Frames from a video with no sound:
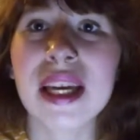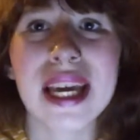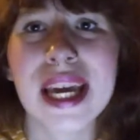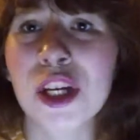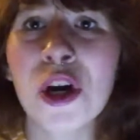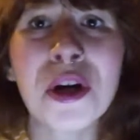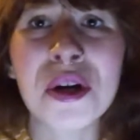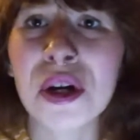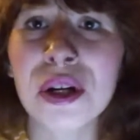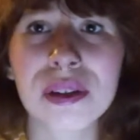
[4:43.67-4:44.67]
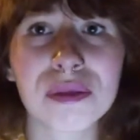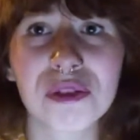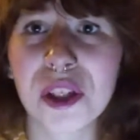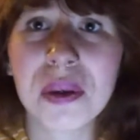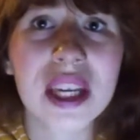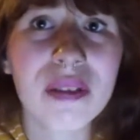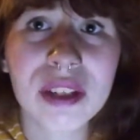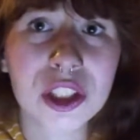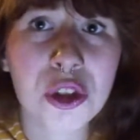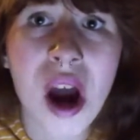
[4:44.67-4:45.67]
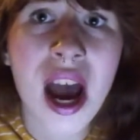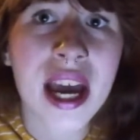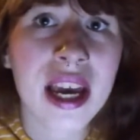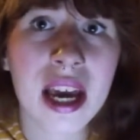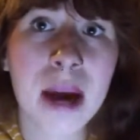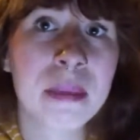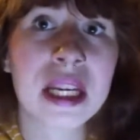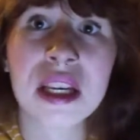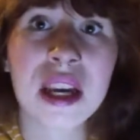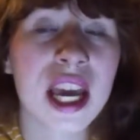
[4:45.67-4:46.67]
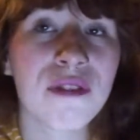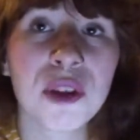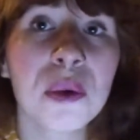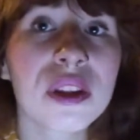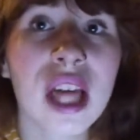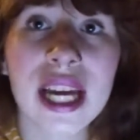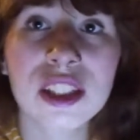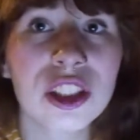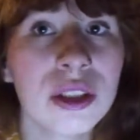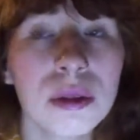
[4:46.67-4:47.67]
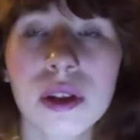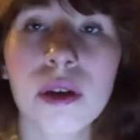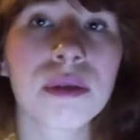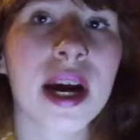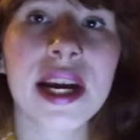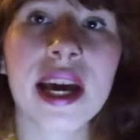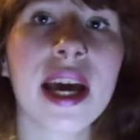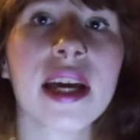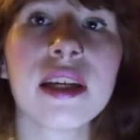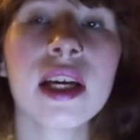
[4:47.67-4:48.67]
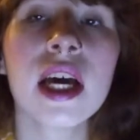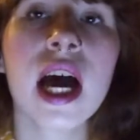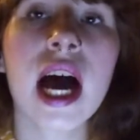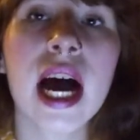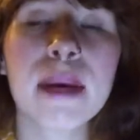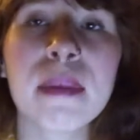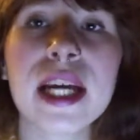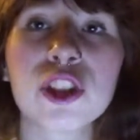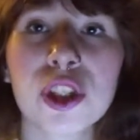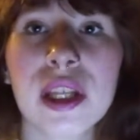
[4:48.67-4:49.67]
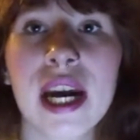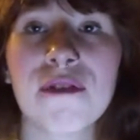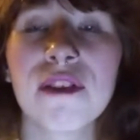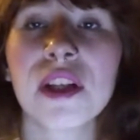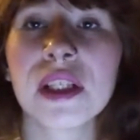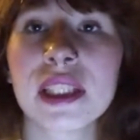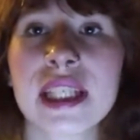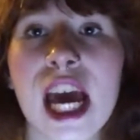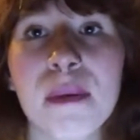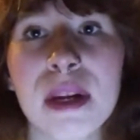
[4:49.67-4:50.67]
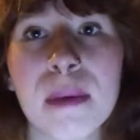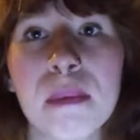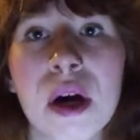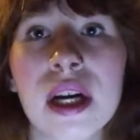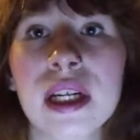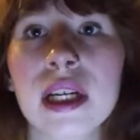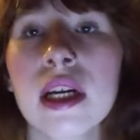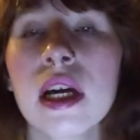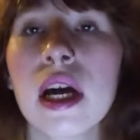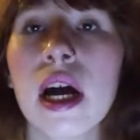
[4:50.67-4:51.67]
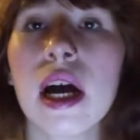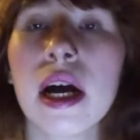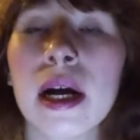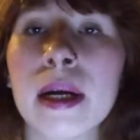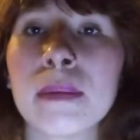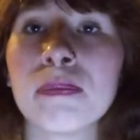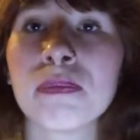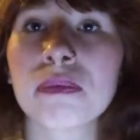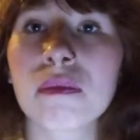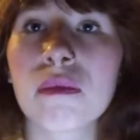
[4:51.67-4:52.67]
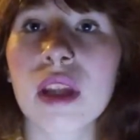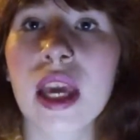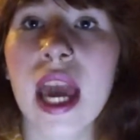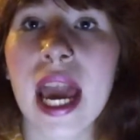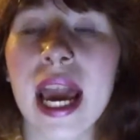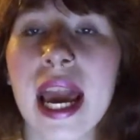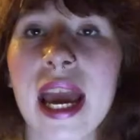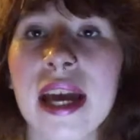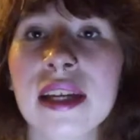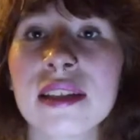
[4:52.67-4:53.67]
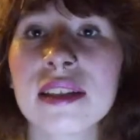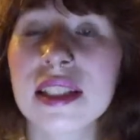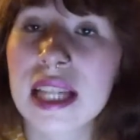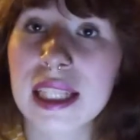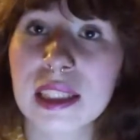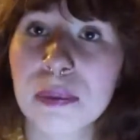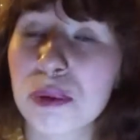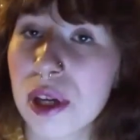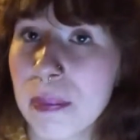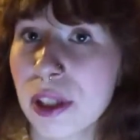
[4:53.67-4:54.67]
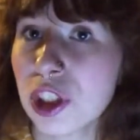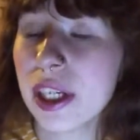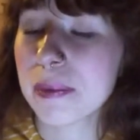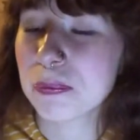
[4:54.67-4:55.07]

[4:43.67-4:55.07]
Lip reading: It couldn't hurt for you to give it a try. I mean, if you would like to, go right ahead. I make sure that I fill in the 10-minute mark, and that's pretty much it.